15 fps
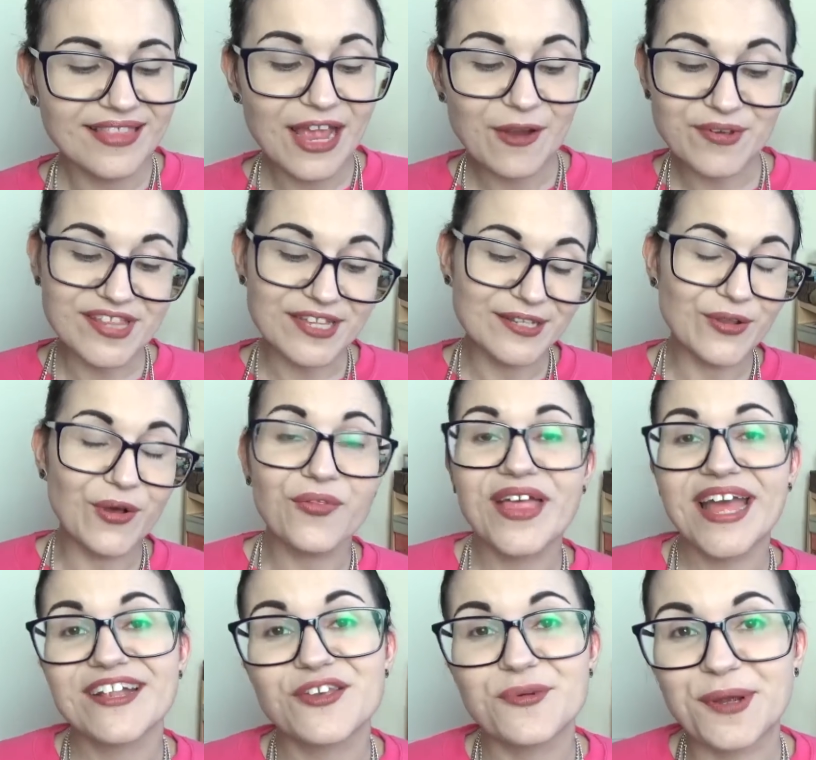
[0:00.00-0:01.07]
There is a lot
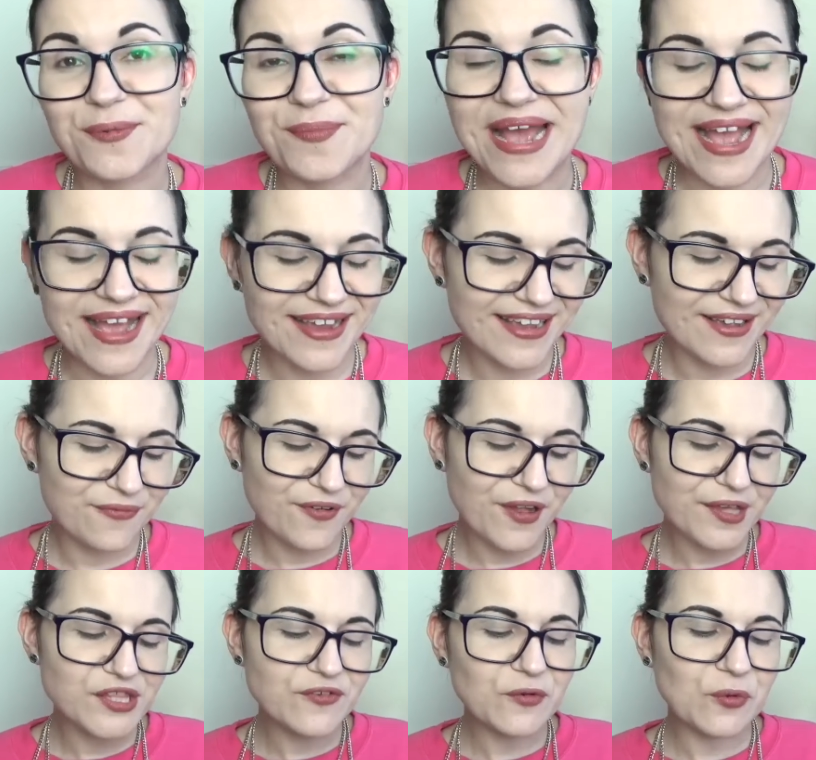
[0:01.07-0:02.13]
there to unpack.
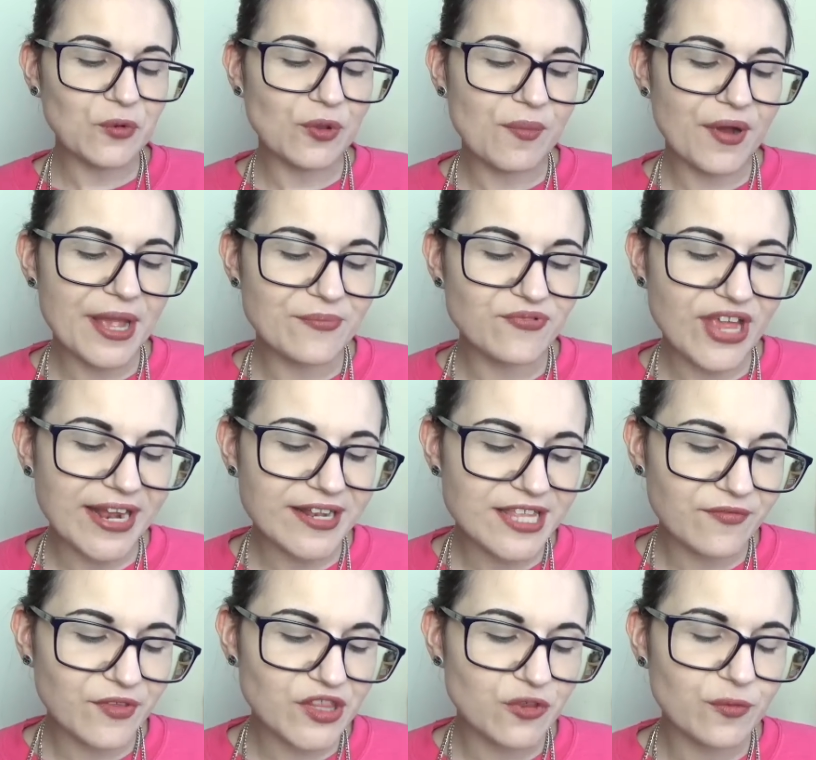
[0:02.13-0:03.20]
First of all, my
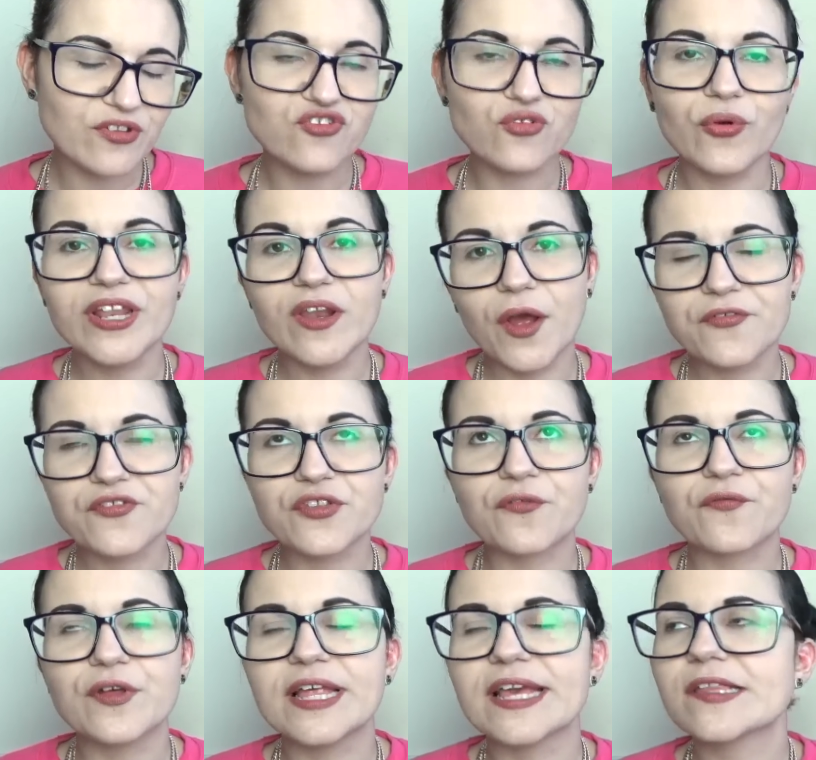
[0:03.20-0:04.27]
objective is to enjoy life to the
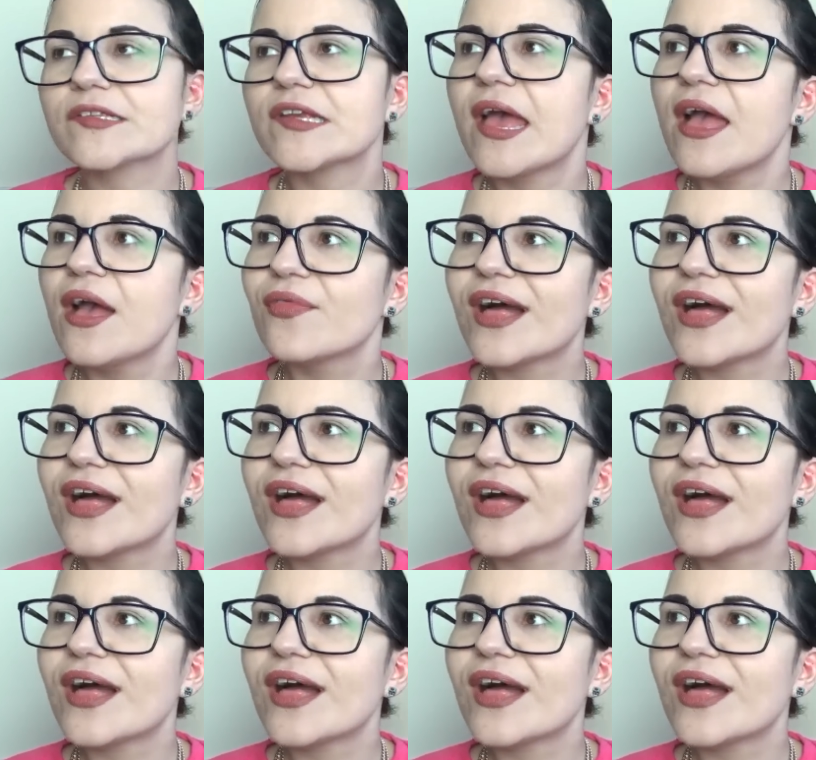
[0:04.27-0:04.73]
fullest.